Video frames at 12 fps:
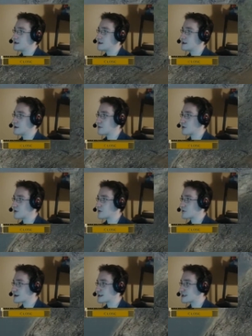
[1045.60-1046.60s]
Any more
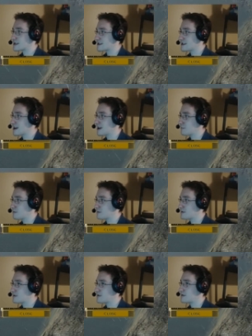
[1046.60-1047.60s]
want to step?
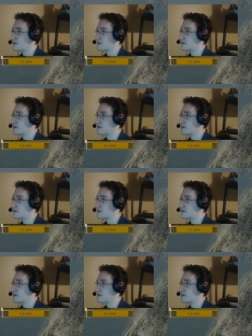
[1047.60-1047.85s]
Right away.